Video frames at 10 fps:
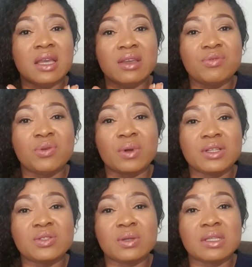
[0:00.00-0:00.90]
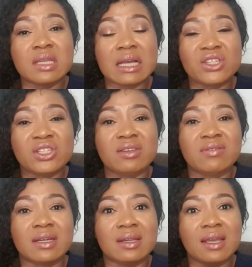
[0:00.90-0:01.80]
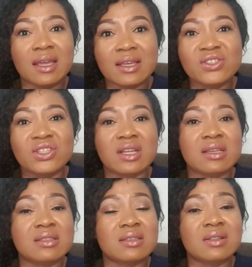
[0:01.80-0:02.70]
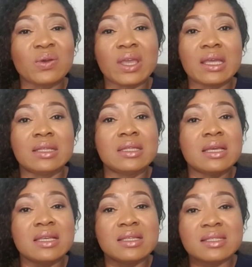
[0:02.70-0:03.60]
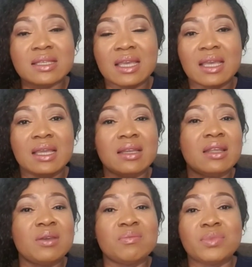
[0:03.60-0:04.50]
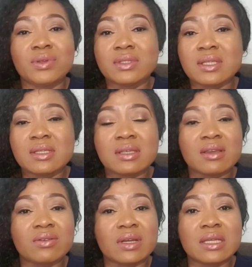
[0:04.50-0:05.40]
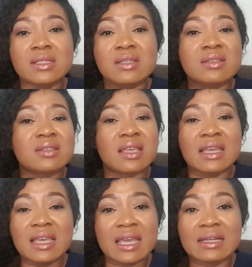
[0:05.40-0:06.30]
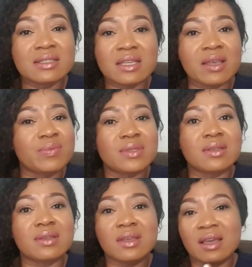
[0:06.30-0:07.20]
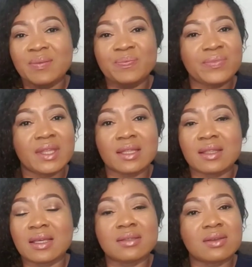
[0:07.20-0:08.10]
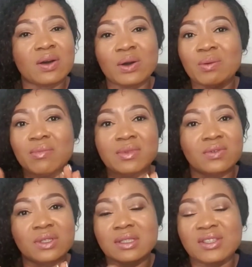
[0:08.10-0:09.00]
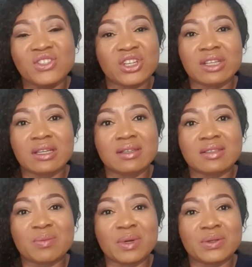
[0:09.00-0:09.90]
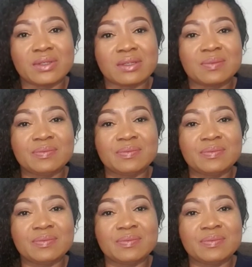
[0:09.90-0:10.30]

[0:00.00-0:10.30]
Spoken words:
if you want to achieve an ageless looking skin, beauty secrets, skincare tips. Yeah, that's all what this channel is about.